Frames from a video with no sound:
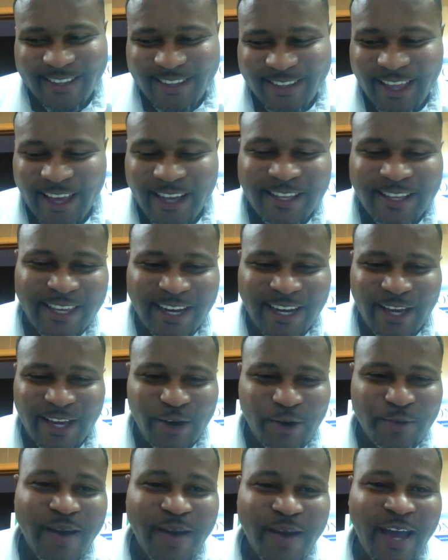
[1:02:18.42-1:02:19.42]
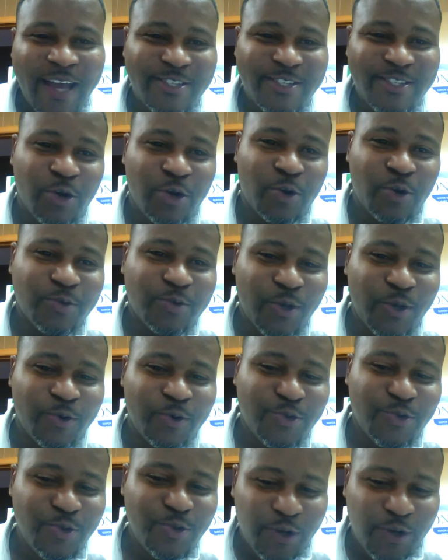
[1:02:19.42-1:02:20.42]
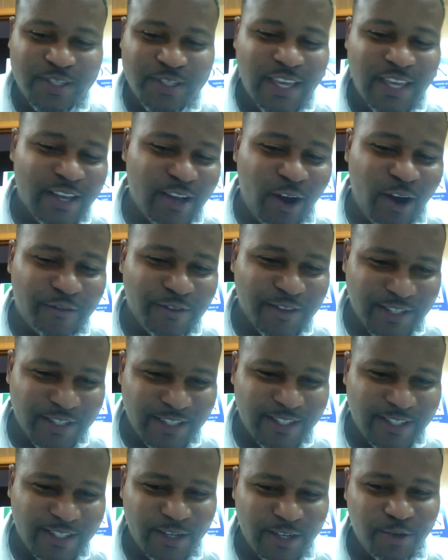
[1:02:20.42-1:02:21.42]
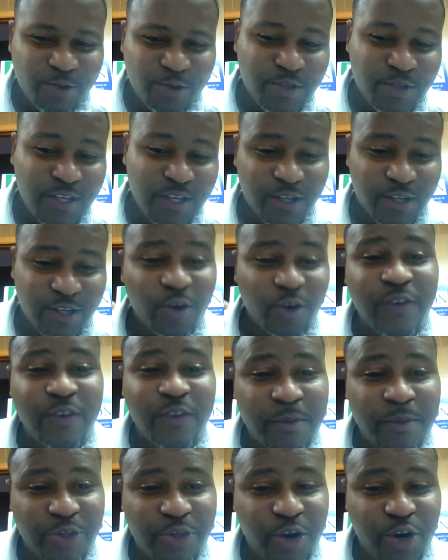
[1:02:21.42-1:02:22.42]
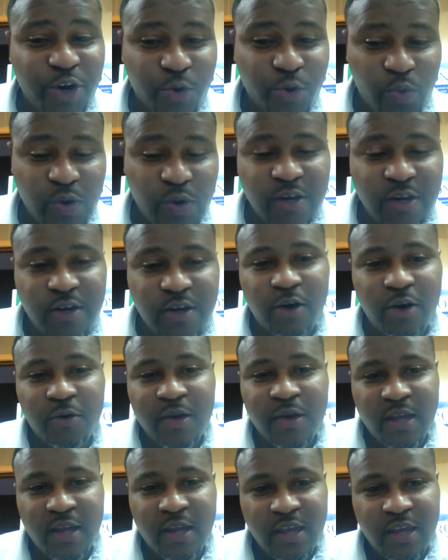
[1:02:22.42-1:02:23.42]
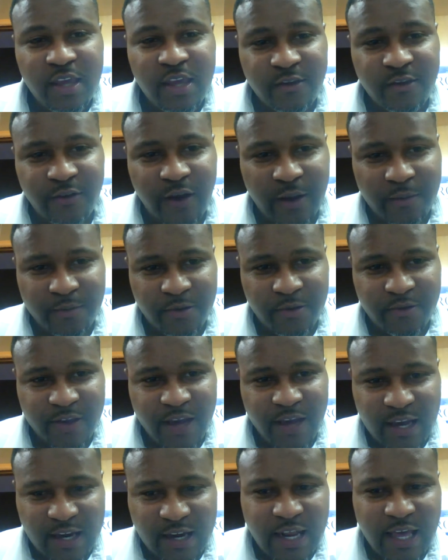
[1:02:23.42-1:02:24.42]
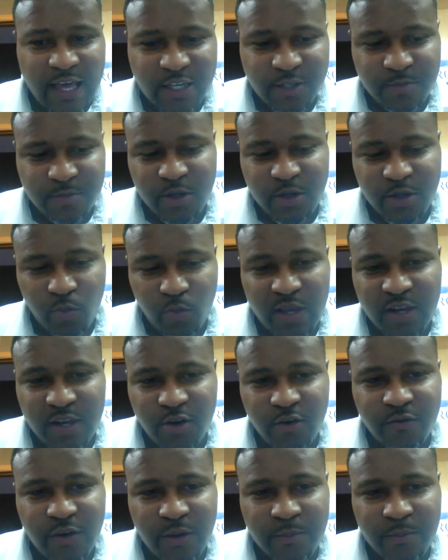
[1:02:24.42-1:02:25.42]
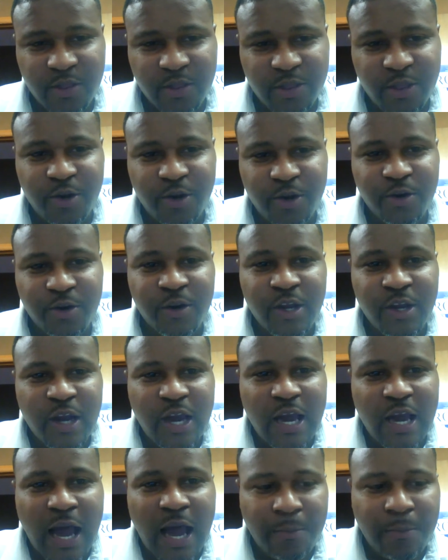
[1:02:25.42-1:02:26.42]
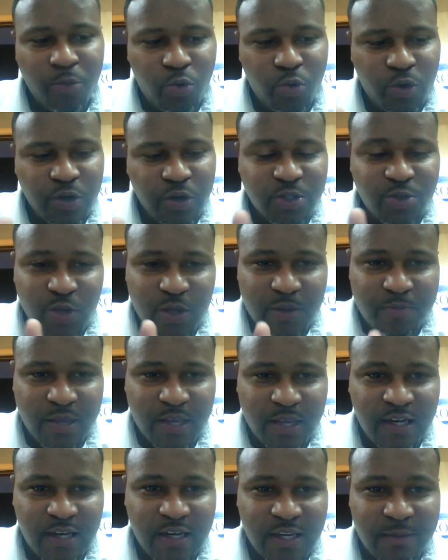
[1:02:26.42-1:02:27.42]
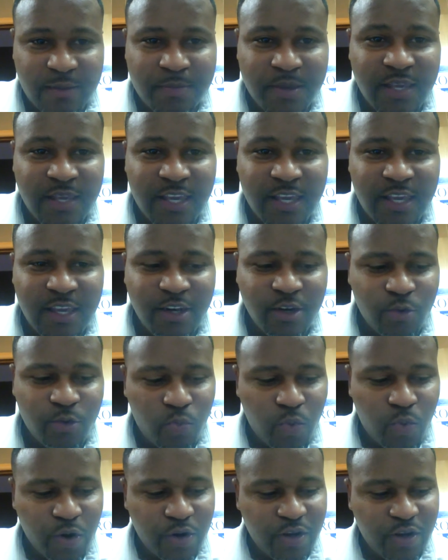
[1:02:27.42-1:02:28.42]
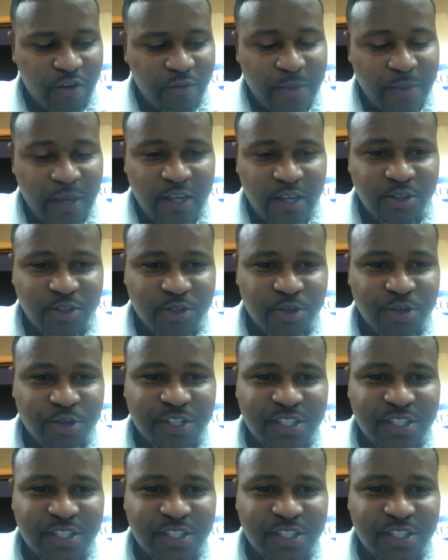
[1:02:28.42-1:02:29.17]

Now, can I go back? So you don't take office until the new year. November 3rd, we'll know. If God allows me to win November 3rd, I'm going to immediately begin the work of making sure.